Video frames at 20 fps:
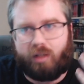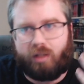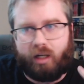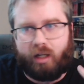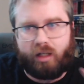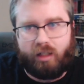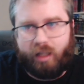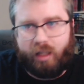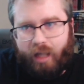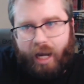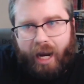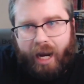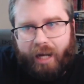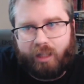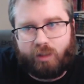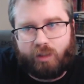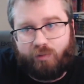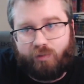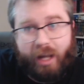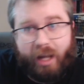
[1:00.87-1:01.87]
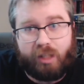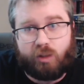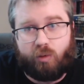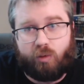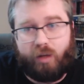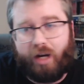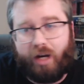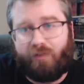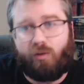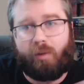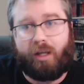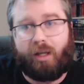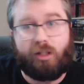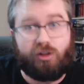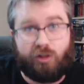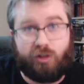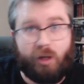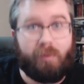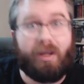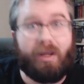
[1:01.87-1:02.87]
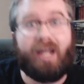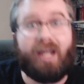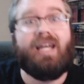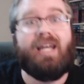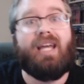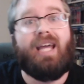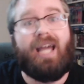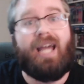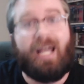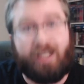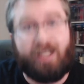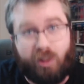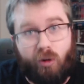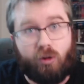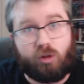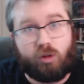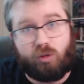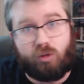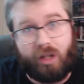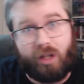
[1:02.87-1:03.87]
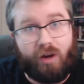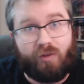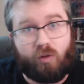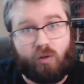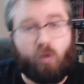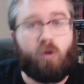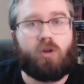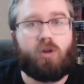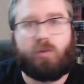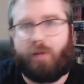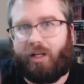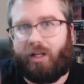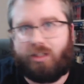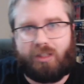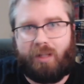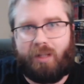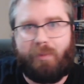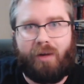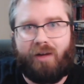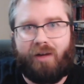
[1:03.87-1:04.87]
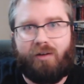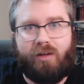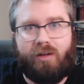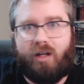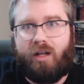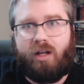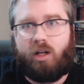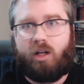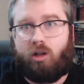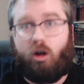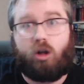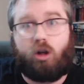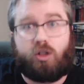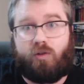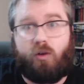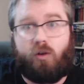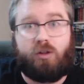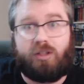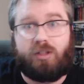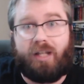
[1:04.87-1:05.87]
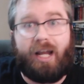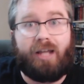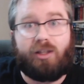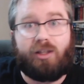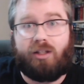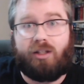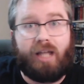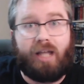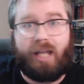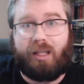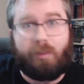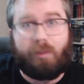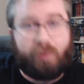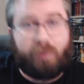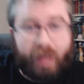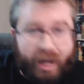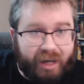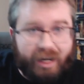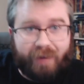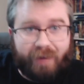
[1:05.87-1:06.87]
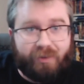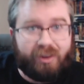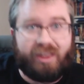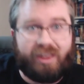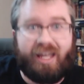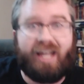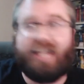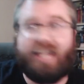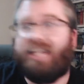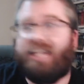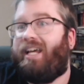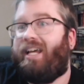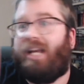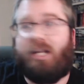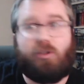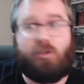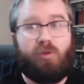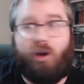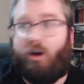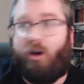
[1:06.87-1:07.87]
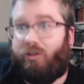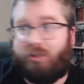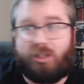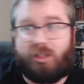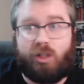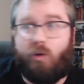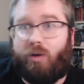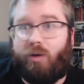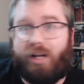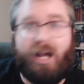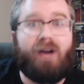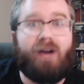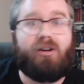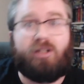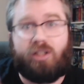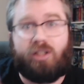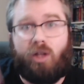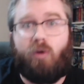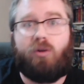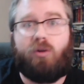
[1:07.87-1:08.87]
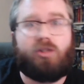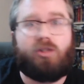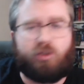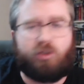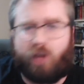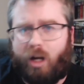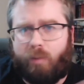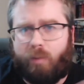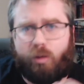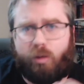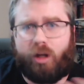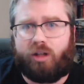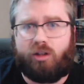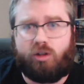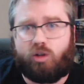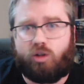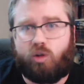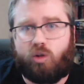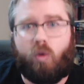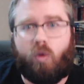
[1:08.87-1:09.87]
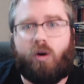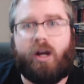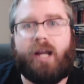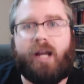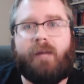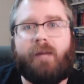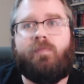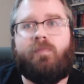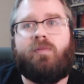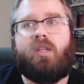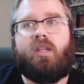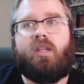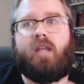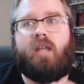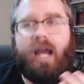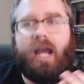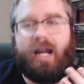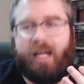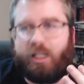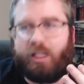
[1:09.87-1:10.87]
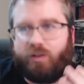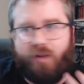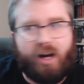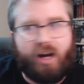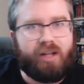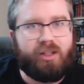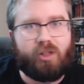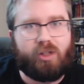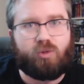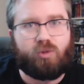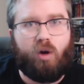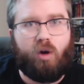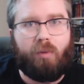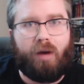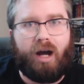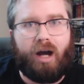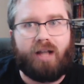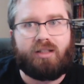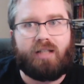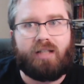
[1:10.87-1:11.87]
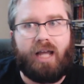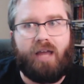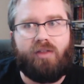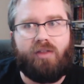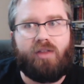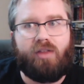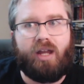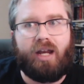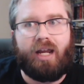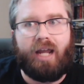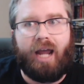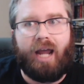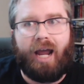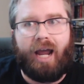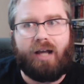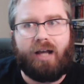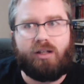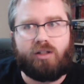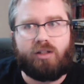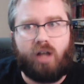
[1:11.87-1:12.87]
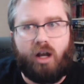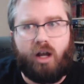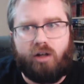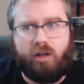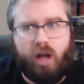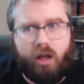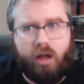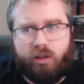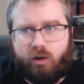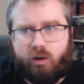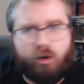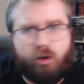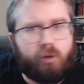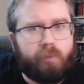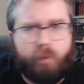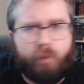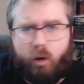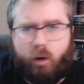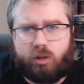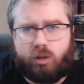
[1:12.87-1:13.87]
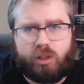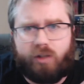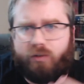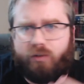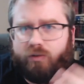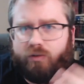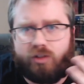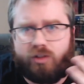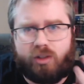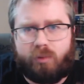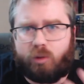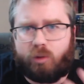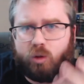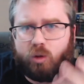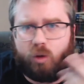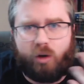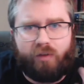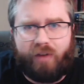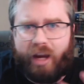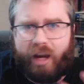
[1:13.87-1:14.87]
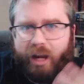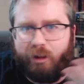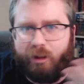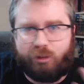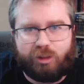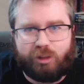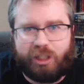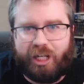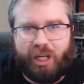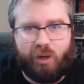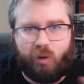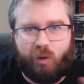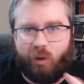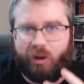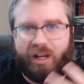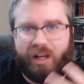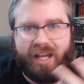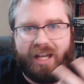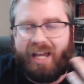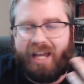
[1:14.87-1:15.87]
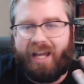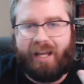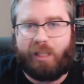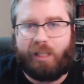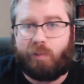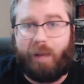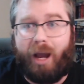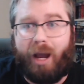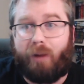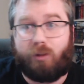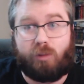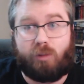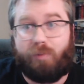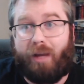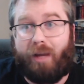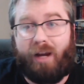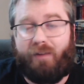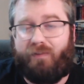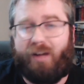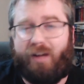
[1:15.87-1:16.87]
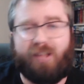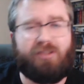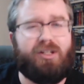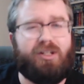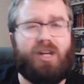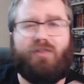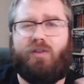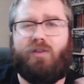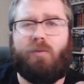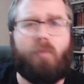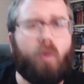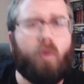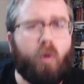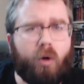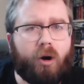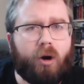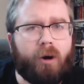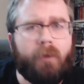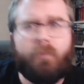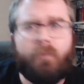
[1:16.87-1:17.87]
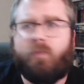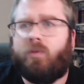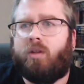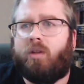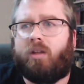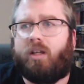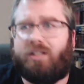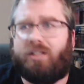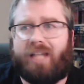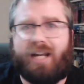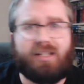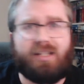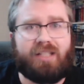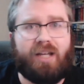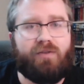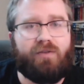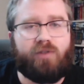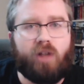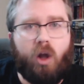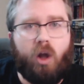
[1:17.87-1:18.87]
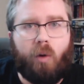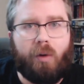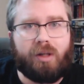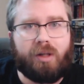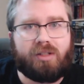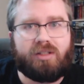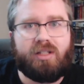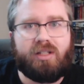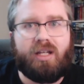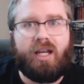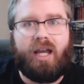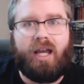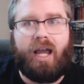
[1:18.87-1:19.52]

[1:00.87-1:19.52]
to hide his face or whatever, because Jimmy and Lois was there, of course, because Jimmy and Clark's first day at the Daily Planet and everything is when all this is going down, because Lois is trying to break this story, and he's fighting these robots, and then he has another burst of some sort of energy, or his powers manifested even more, because he had to save Lois,